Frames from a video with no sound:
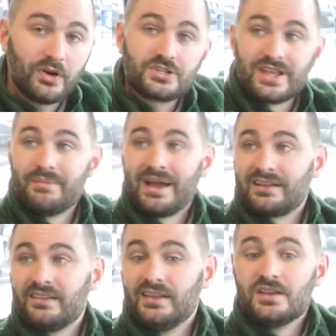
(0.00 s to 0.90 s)
push that
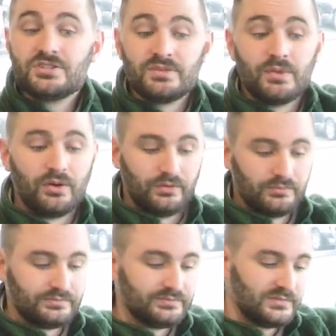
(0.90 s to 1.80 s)
back to the engine mode.
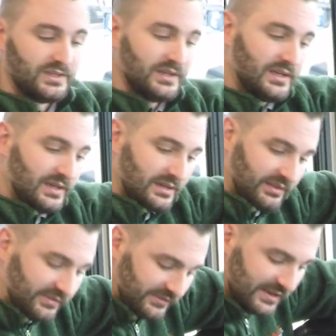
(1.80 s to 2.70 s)

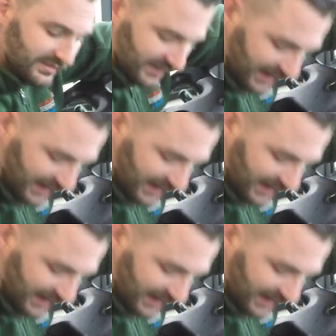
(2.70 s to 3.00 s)
The seat that